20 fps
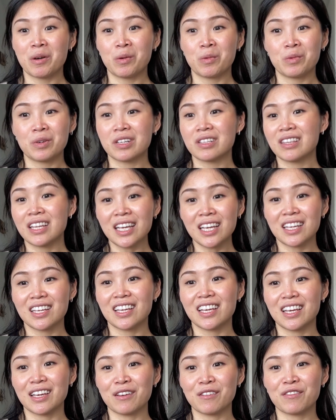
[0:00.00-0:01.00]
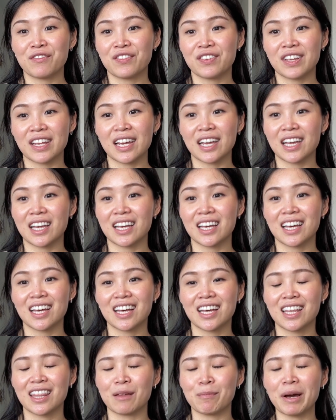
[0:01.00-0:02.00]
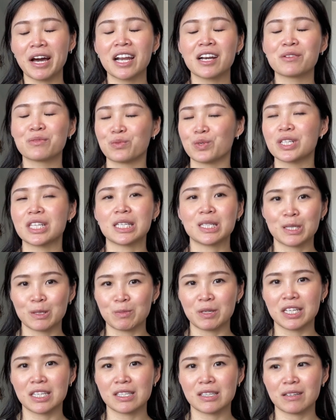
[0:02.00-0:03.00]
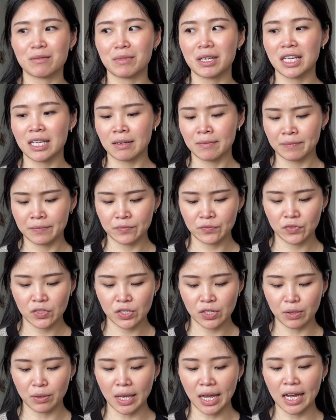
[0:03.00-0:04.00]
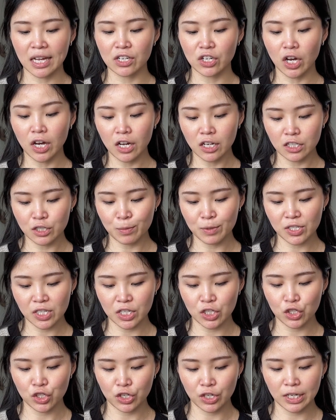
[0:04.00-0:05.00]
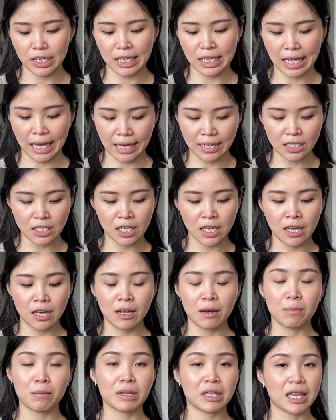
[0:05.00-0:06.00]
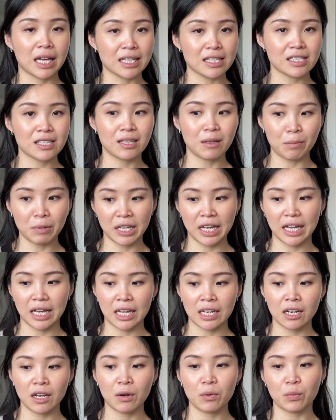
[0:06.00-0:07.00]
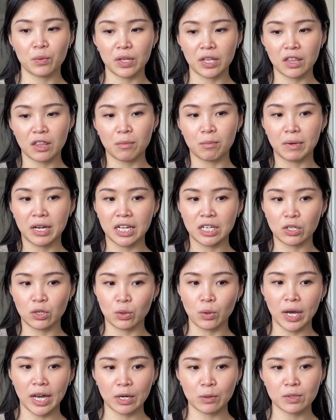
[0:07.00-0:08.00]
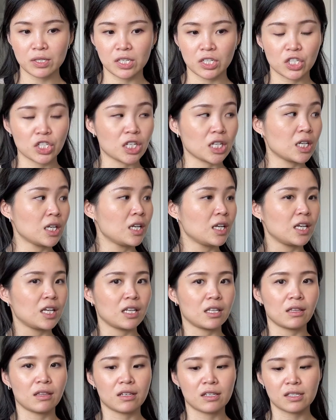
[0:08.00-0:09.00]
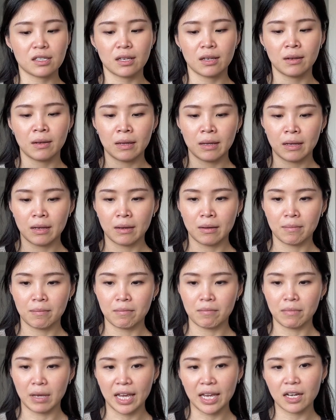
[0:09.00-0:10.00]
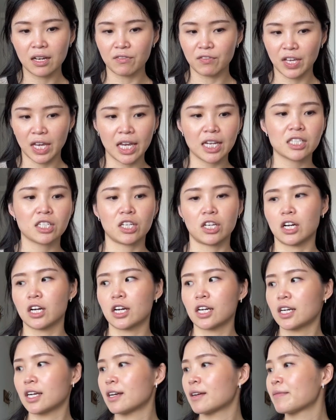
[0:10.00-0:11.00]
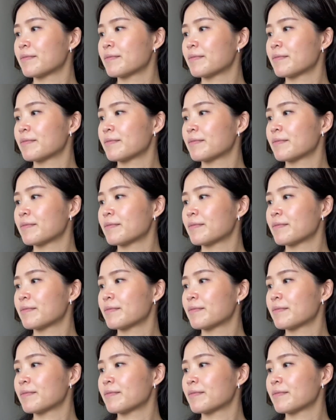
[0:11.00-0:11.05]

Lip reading: will knit if like the pattern really speaks to me. So yeah, not 100% sure yet, but that's the plan with my new acquisition in this bag of caked yarn.